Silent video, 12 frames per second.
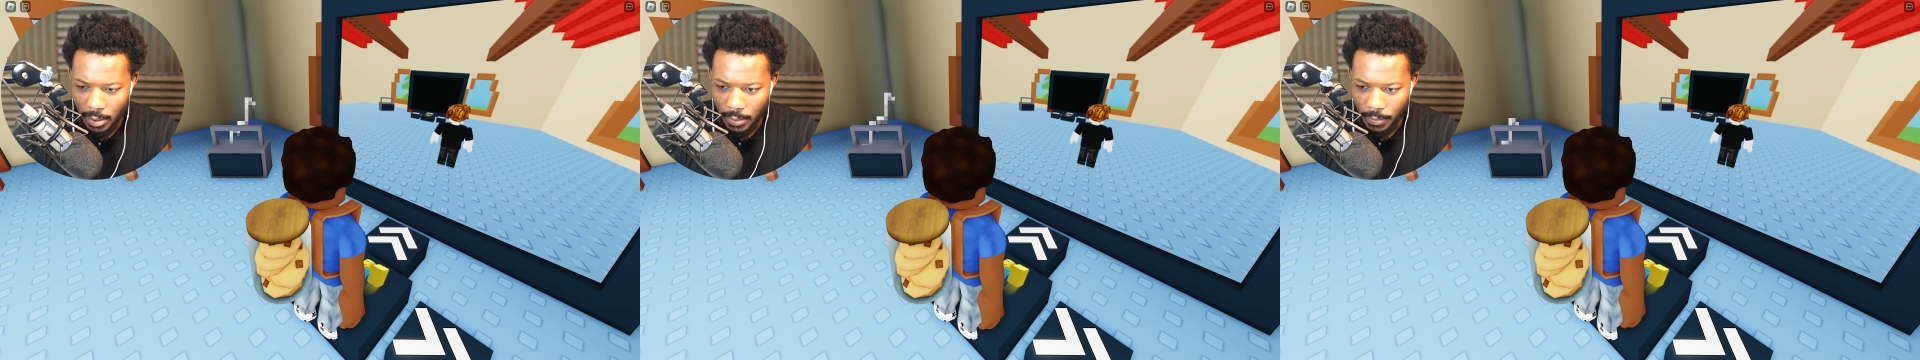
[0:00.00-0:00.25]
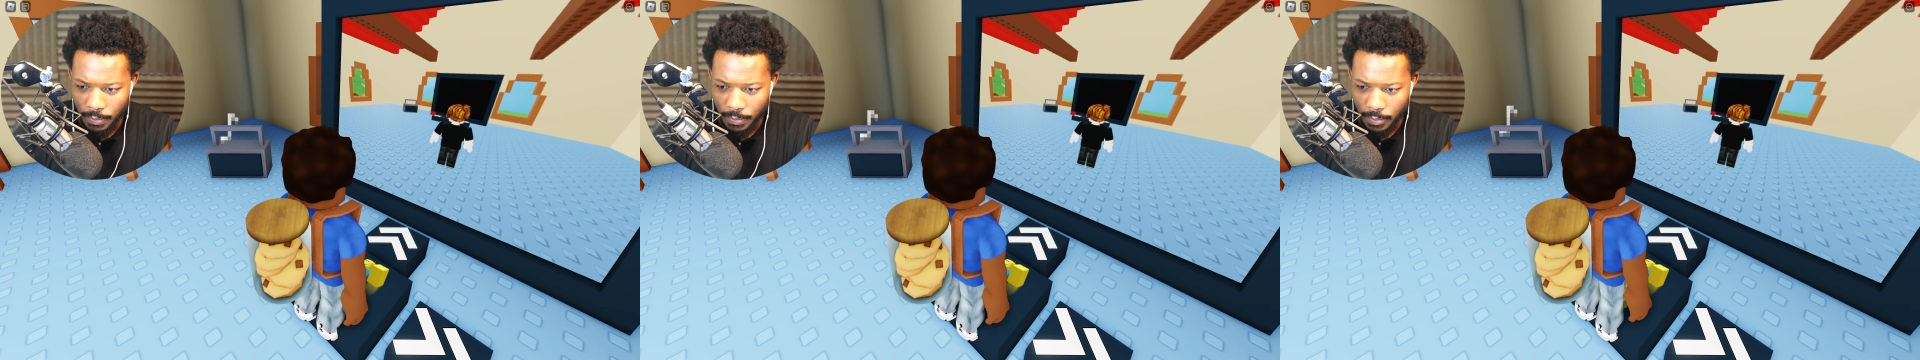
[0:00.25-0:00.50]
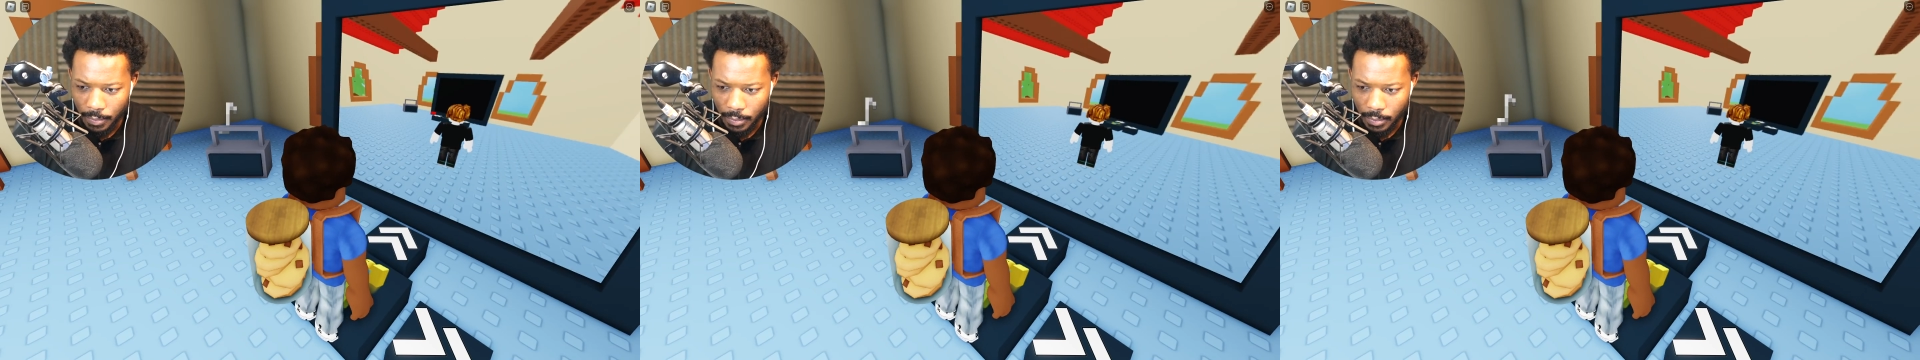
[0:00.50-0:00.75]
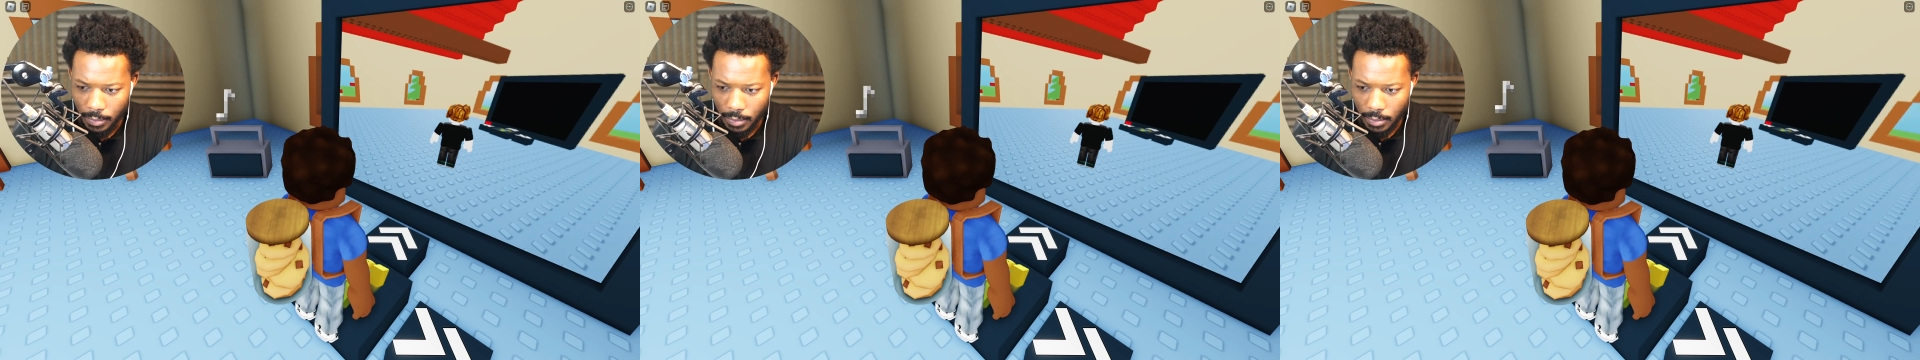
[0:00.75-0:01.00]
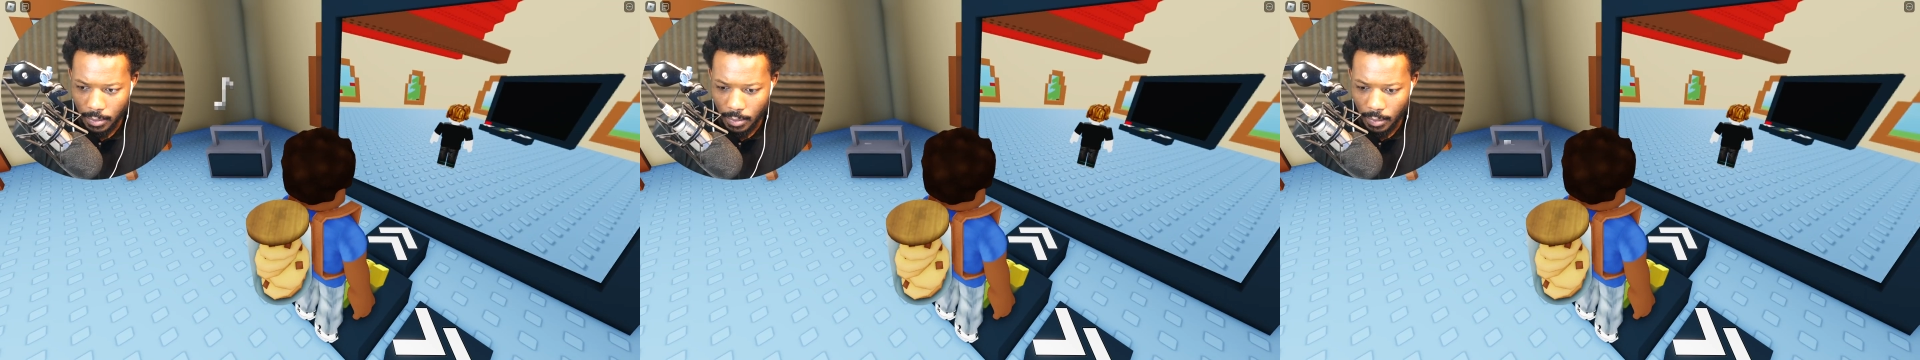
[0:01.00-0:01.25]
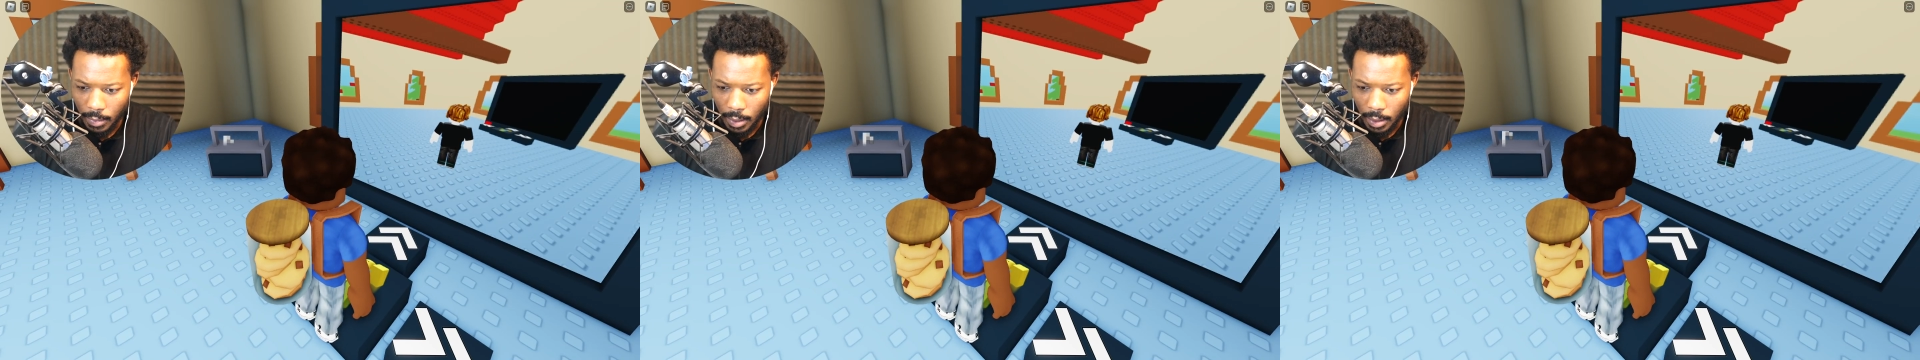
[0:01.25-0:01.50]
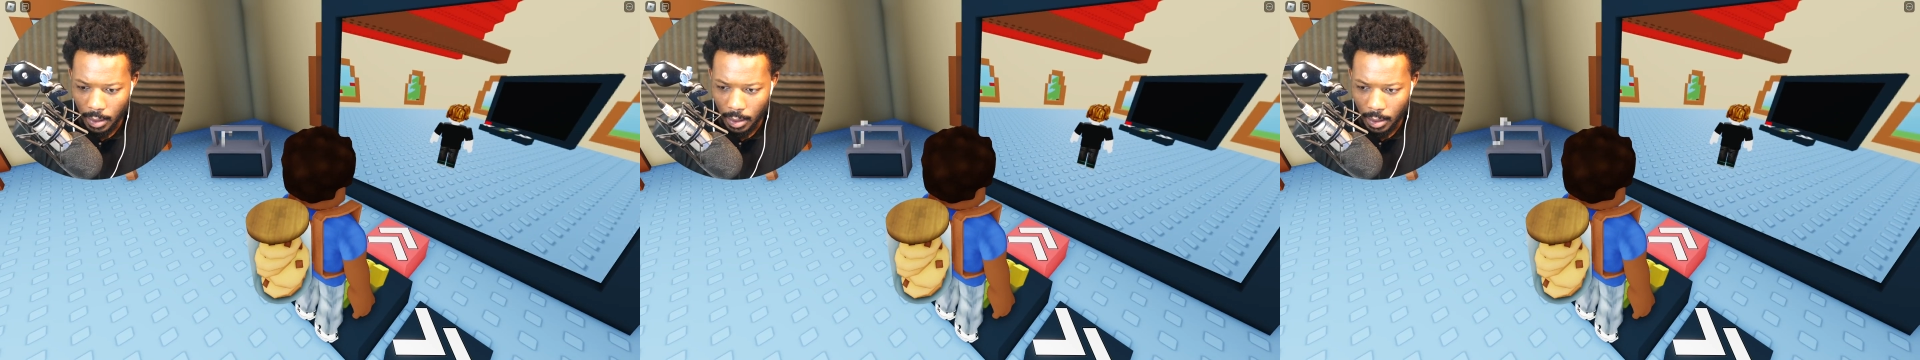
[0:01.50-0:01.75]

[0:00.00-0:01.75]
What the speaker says: Nothing is said.